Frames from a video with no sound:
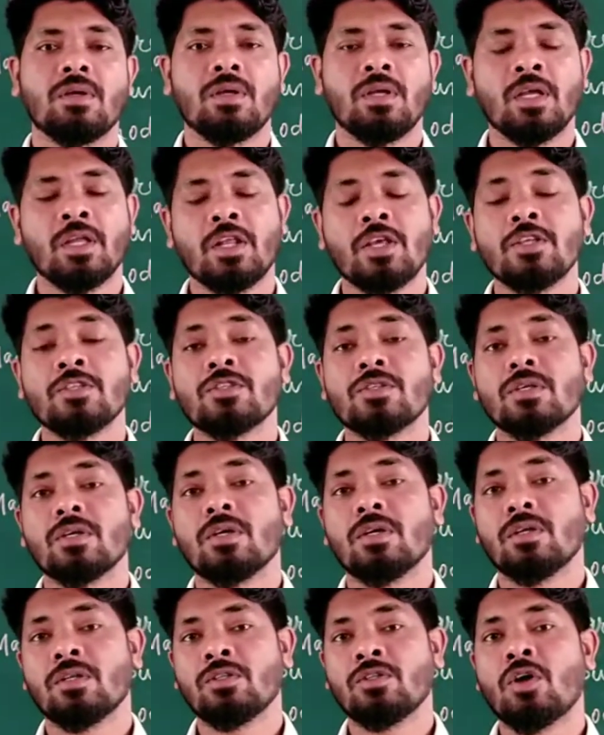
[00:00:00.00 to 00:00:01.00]
It is
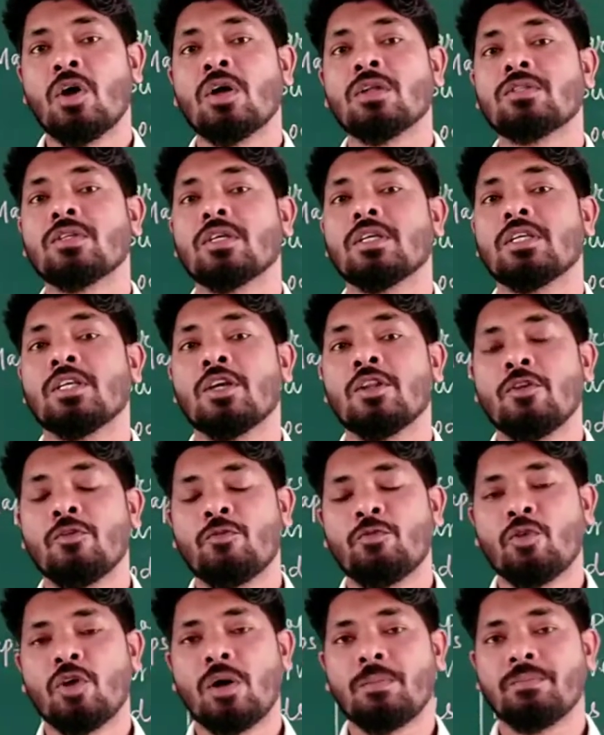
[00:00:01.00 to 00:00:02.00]
not
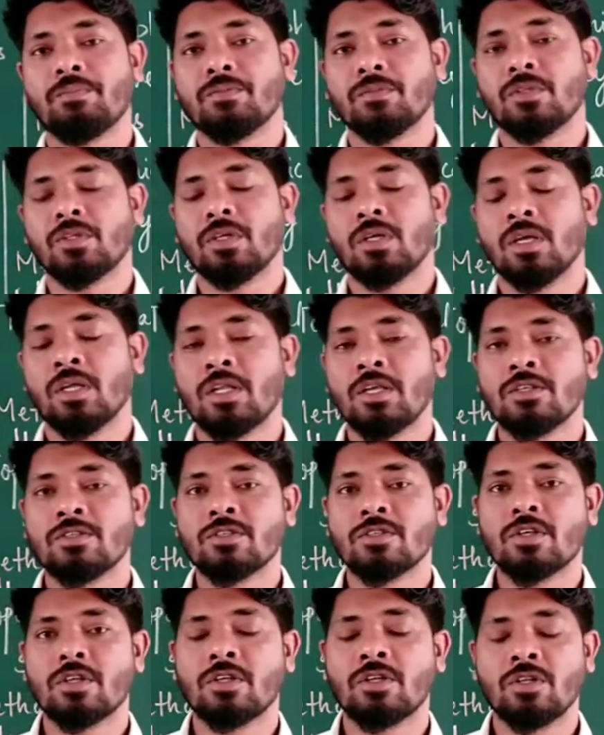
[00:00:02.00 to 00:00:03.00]
uniform. It
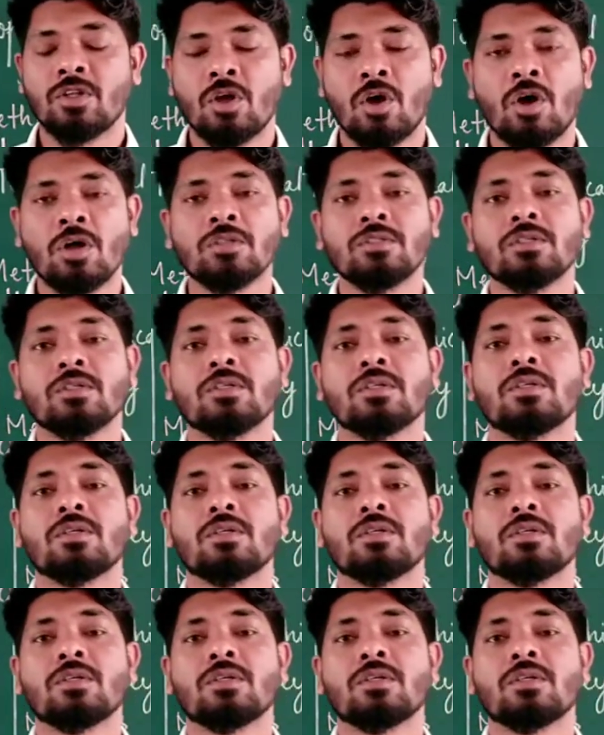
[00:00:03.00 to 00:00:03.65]
is not